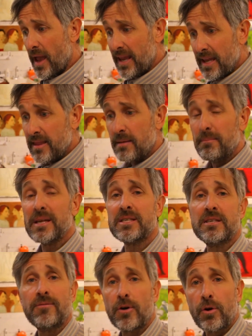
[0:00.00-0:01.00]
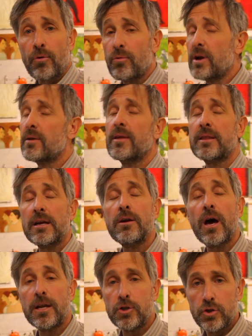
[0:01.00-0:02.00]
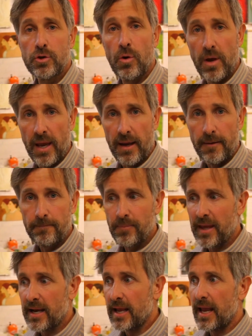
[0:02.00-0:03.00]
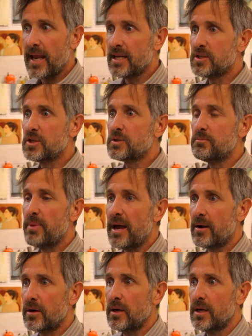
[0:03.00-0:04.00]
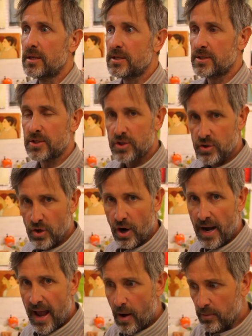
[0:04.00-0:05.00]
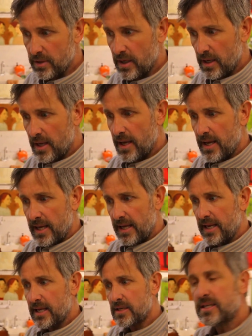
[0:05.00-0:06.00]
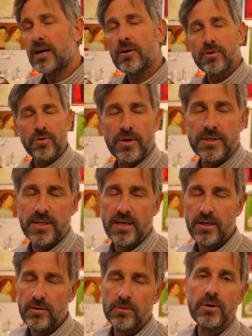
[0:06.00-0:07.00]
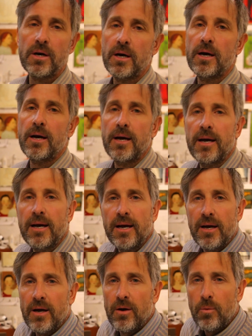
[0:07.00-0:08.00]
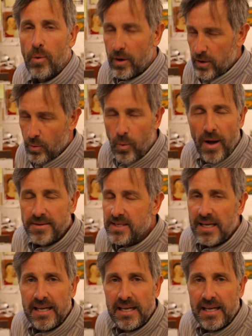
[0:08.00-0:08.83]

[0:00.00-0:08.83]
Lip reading: in the midst of a career that they're not enjoying. And it's just better to just start out in territories where you want to